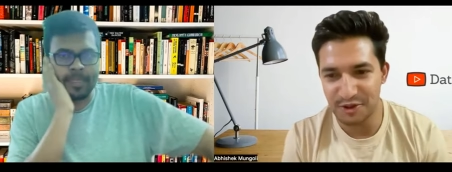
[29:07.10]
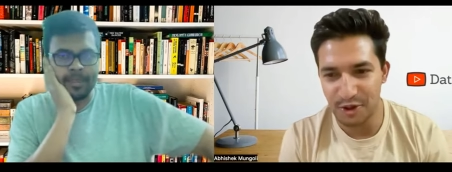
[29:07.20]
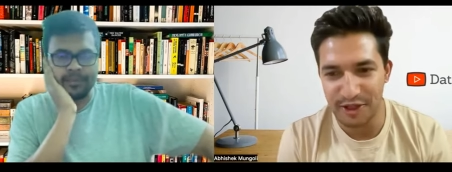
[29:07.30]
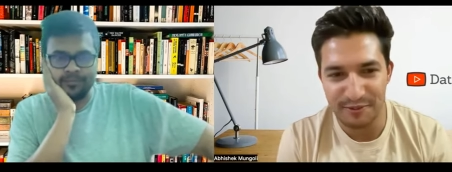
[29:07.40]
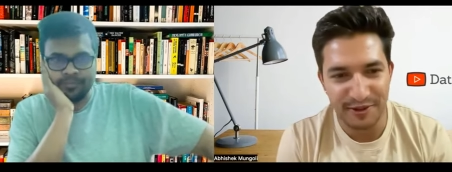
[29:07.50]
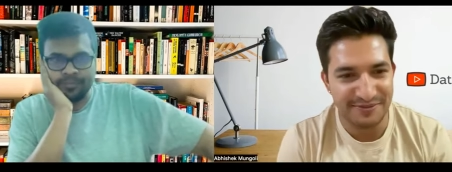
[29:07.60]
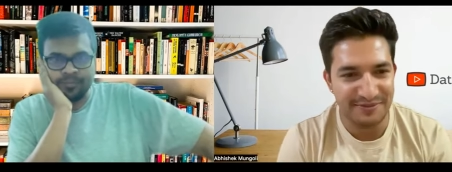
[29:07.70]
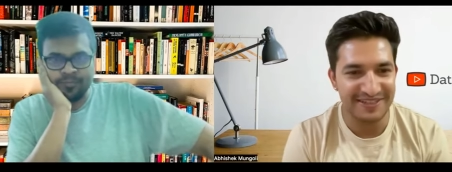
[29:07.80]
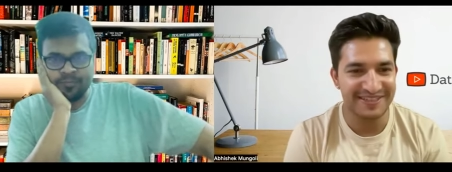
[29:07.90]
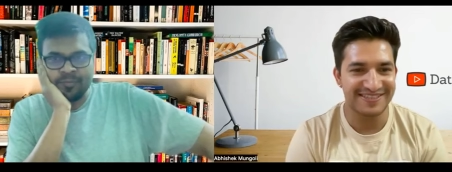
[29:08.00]
Speaker 1: talking about
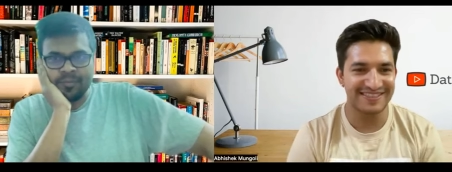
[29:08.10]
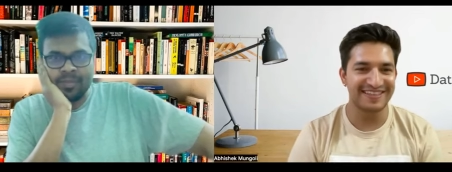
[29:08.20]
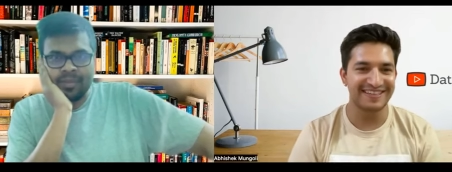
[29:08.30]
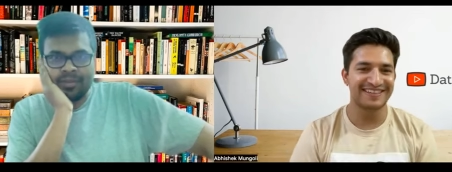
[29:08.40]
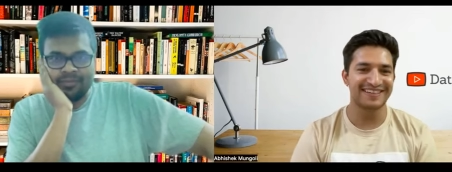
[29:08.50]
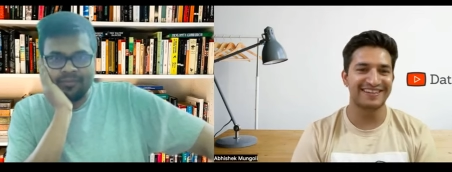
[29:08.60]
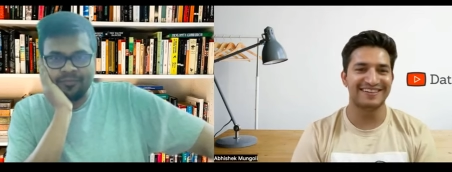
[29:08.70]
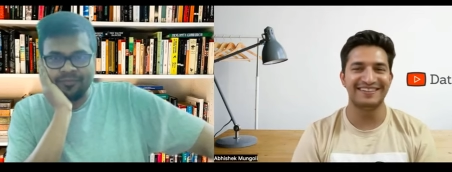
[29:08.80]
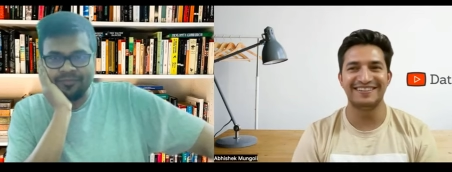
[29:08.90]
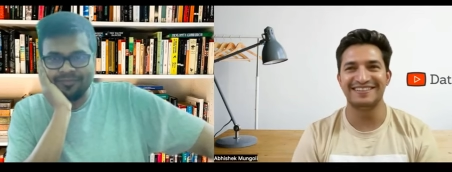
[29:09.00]
some interesting
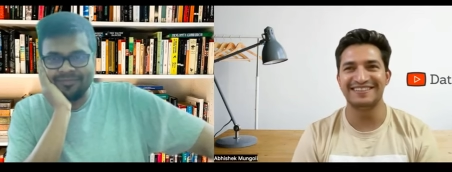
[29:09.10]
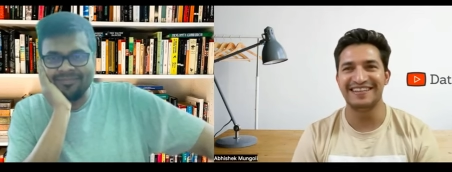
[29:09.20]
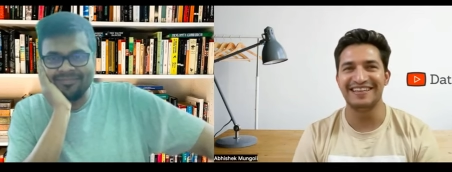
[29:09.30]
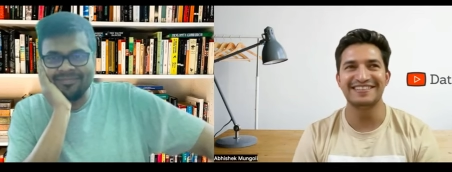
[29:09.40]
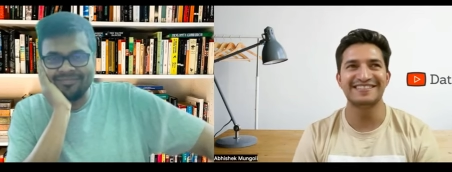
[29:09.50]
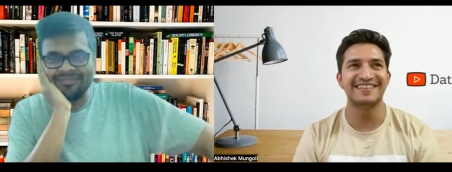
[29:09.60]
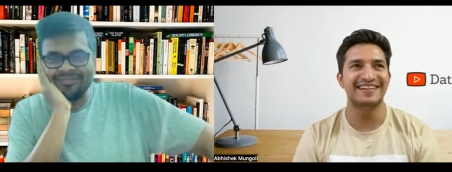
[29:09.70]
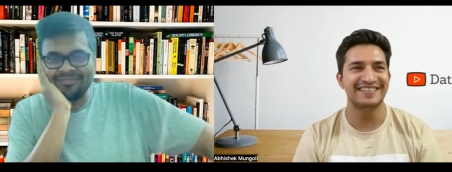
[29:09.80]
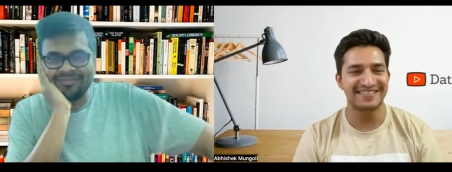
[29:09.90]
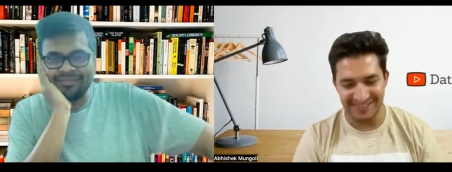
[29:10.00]
uh, things
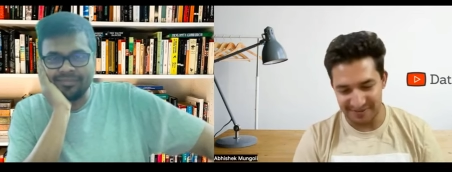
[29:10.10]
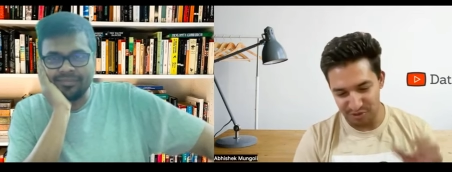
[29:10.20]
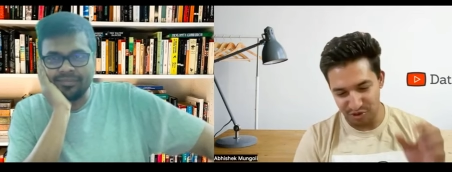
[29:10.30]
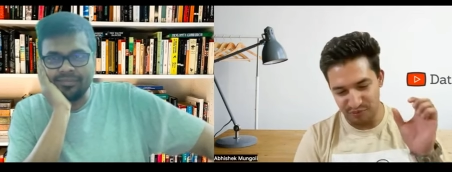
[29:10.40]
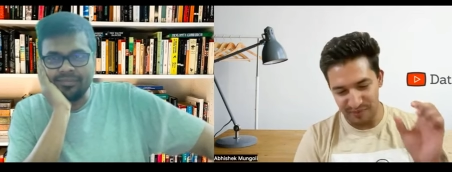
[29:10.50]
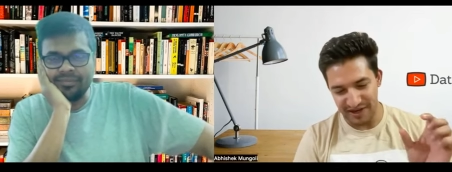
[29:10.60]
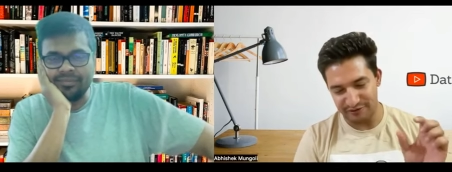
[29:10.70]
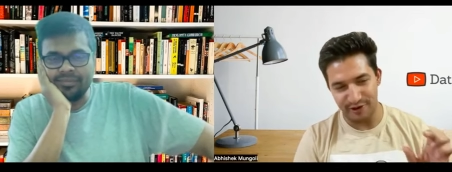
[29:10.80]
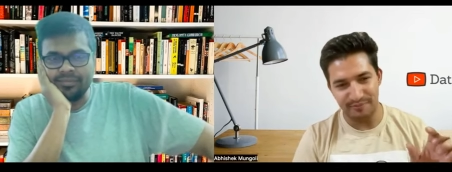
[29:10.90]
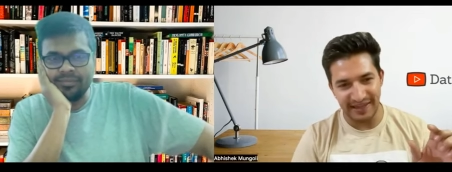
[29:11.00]
that is the
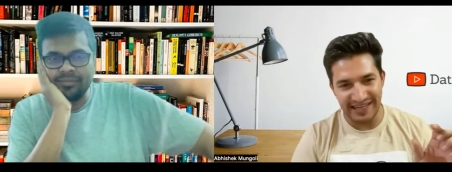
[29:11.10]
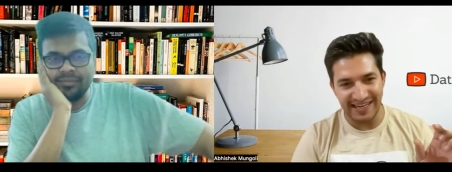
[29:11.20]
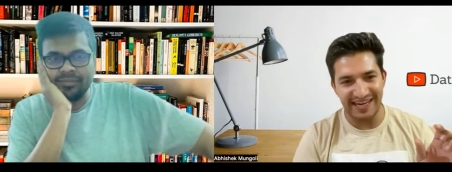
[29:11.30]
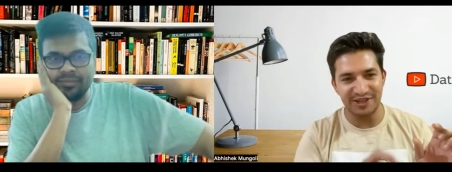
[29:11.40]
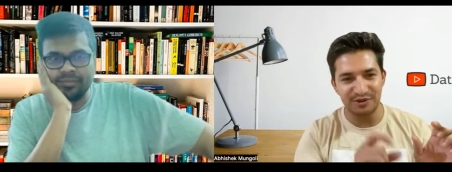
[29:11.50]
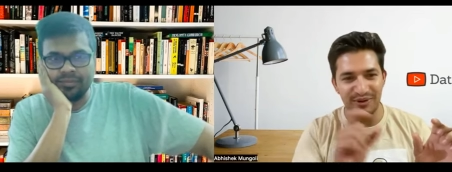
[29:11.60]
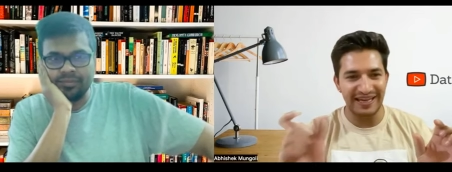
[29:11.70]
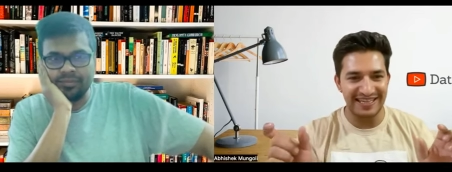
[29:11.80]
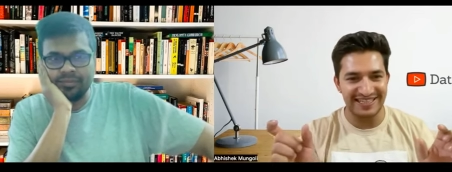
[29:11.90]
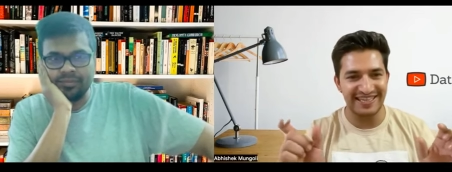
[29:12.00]
movement from ai to
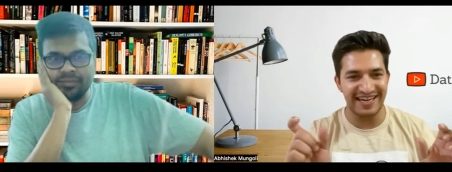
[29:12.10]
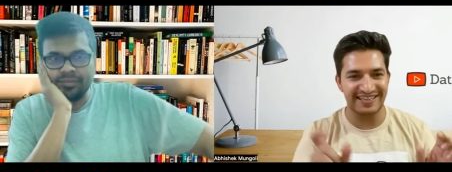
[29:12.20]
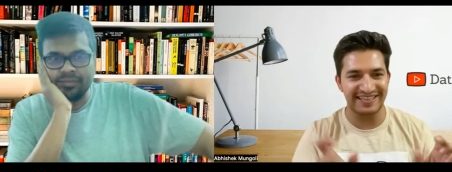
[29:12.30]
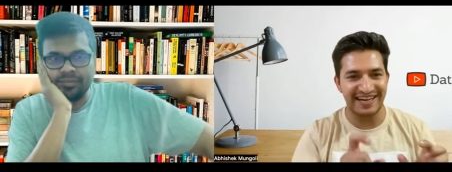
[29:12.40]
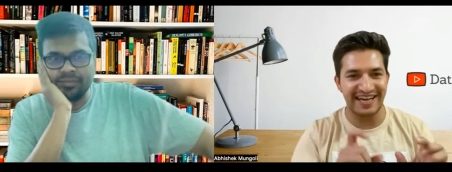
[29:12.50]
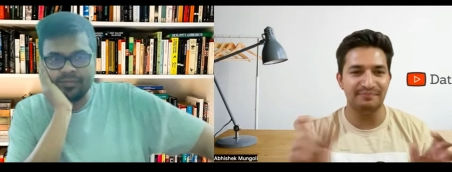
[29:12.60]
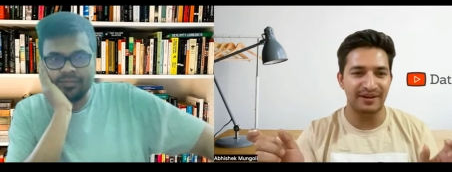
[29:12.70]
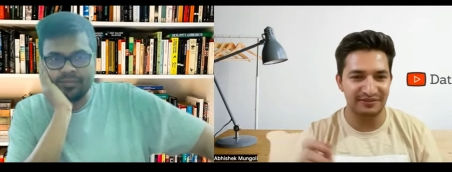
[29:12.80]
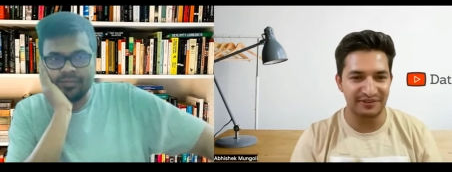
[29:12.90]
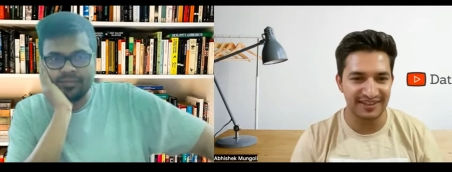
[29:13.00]
agi that
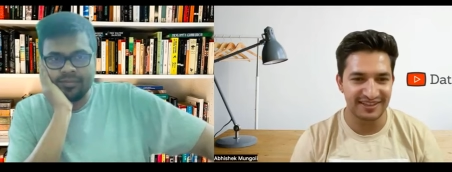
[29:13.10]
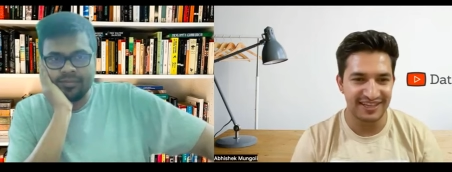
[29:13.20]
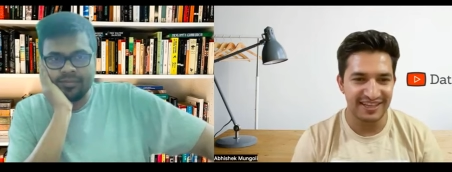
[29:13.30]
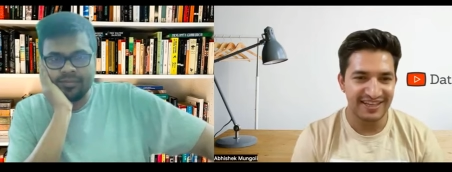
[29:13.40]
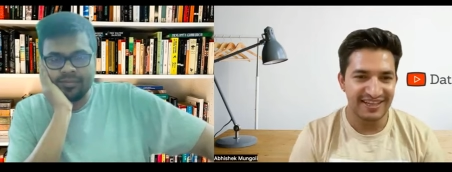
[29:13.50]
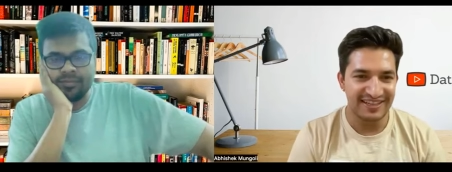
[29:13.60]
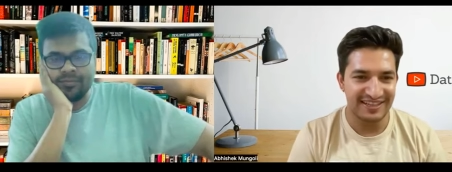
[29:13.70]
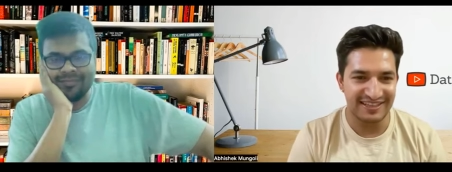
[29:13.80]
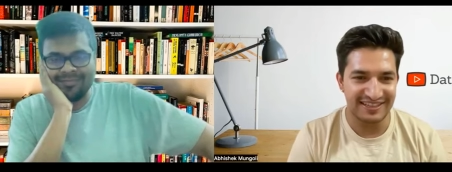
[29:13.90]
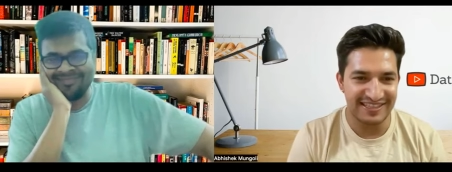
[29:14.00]
happened with
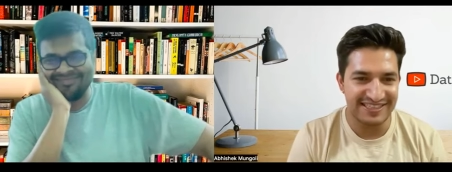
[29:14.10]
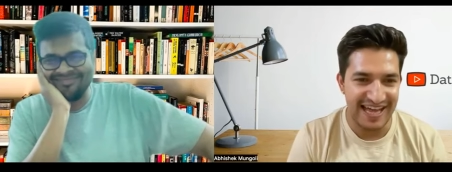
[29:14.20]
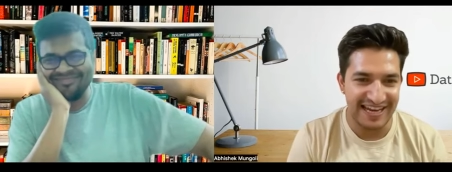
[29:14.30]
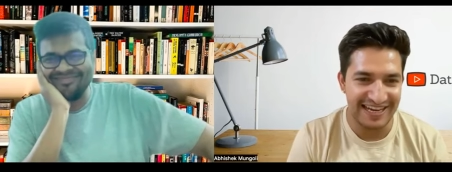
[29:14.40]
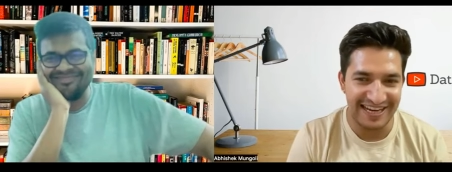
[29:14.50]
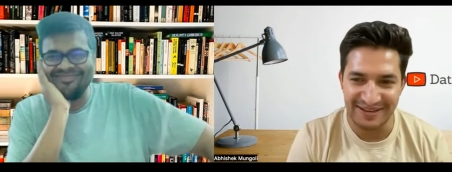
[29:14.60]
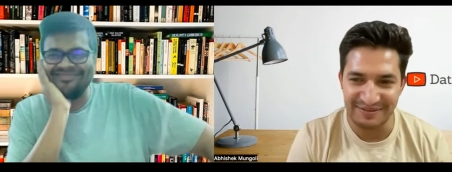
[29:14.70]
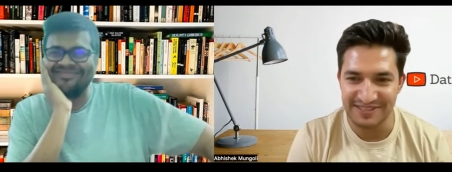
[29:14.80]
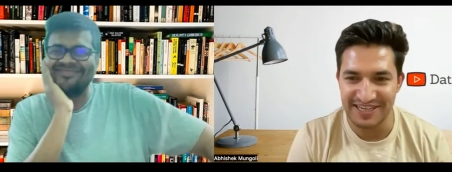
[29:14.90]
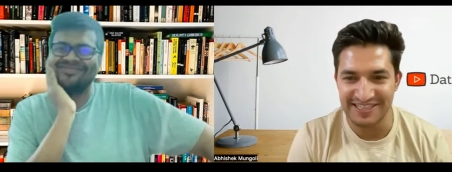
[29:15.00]
uh, these
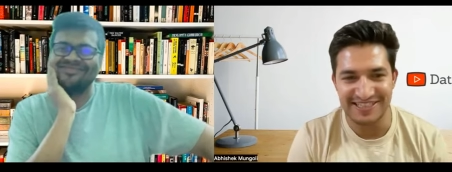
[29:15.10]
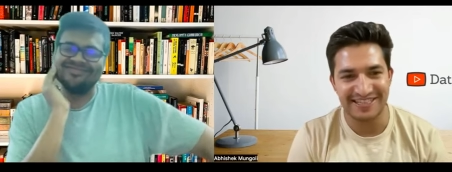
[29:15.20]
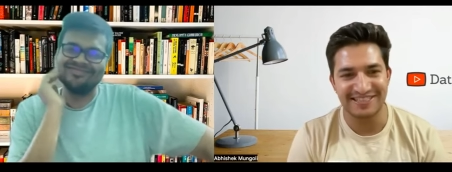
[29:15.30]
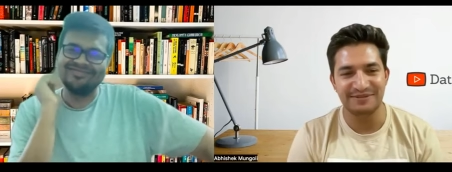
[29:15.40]
LLMs and Chat